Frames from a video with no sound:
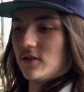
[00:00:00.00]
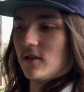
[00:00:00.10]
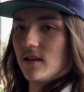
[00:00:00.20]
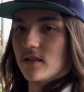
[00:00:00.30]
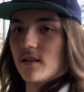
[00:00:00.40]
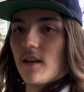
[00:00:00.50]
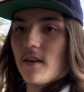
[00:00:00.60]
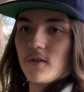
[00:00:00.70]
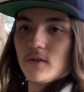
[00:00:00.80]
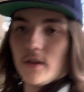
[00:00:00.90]
just
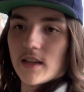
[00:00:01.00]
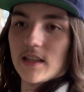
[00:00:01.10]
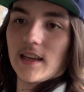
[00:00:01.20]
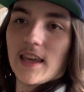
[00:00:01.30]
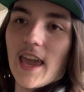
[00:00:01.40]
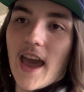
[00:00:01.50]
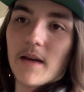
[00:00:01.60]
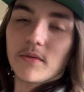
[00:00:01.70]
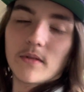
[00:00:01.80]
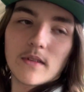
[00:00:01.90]
if you look in the
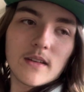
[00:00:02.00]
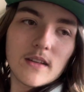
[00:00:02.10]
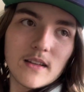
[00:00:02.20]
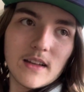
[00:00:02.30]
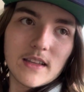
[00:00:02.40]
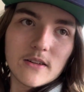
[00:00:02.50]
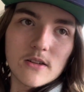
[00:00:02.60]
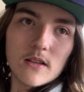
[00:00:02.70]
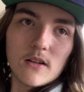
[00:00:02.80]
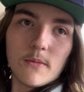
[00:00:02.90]
gap, like
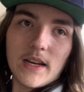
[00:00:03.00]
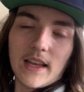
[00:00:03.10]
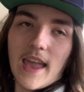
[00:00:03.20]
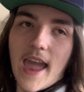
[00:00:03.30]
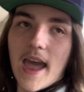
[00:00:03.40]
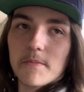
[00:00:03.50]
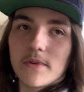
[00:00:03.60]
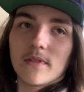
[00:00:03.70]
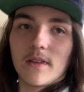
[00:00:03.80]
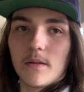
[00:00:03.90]
there's a little bit of gap
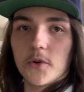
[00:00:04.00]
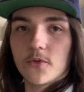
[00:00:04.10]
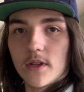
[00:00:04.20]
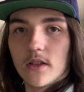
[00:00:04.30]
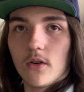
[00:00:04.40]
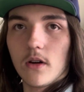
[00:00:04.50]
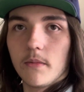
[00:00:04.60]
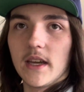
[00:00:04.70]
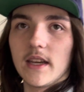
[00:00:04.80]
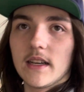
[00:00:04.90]
in between the oil
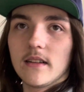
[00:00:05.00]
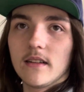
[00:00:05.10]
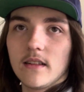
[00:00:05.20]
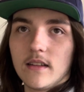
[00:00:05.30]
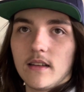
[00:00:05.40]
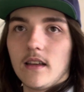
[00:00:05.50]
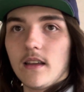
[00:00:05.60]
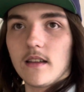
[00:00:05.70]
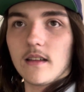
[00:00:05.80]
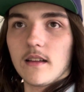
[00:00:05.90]
pan
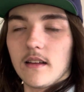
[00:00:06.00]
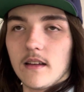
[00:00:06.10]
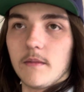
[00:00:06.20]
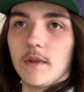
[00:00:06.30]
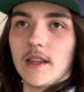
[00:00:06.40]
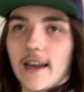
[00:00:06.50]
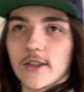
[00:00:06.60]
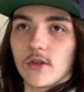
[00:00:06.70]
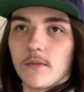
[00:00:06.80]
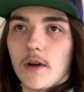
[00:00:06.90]
and the
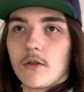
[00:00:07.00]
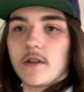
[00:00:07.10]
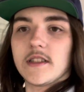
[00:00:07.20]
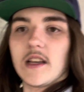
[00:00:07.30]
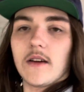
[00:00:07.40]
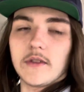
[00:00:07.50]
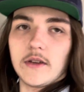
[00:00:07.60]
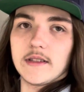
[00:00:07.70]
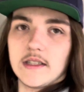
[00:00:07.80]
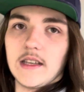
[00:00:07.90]
actual motor itself, and
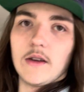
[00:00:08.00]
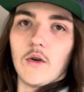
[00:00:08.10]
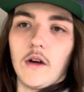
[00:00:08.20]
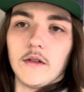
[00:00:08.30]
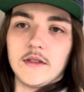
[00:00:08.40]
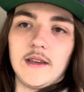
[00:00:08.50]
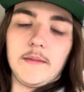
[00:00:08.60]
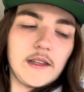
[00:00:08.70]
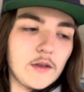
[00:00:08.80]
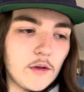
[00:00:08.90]
you can see oil
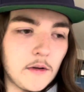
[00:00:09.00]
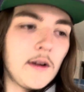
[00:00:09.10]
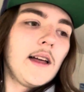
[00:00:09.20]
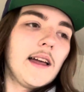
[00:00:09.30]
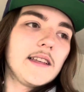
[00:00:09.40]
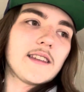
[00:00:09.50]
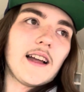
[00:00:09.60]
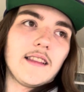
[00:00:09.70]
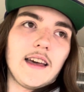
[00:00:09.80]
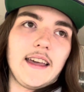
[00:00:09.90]
seeping through. It's
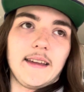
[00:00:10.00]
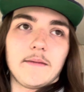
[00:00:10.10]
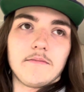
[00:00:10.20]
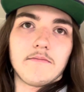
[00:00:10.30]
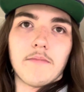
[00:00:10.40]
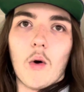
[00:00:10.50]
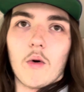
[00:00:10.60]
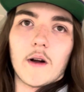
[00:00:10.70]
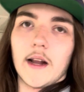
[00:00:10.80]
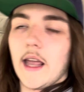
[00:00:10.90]
not like
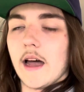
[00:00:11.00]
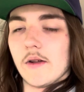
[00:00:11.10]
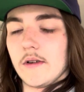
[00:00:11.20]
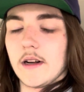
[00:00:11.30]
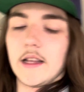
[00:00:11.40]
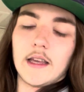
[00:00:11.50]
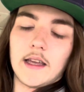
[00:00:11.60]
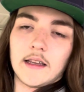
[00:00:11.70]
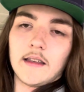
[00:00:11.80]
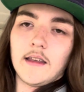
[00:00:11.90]
pouring out or
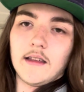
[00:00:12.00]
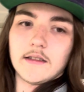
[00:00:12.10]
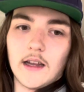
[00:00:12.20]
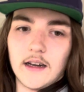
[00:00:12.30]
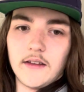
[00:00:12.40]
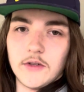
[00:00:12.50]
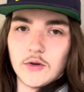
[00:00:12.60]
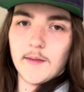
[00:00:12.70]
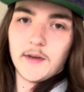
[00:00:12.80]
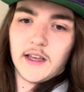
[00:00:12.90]
anything. It's not even
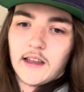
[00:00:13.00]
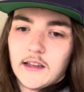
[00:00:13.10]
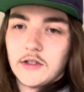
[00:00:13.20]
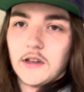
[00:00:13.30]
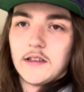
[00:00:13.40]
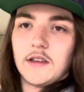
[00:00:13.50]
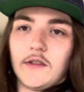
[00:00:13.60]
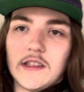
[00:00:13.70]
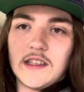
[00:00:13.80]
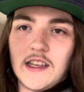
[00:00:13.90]
dripping. It's just you
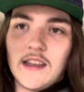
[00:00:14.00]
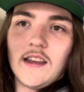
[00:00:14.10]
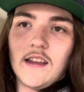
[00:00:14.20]
can see it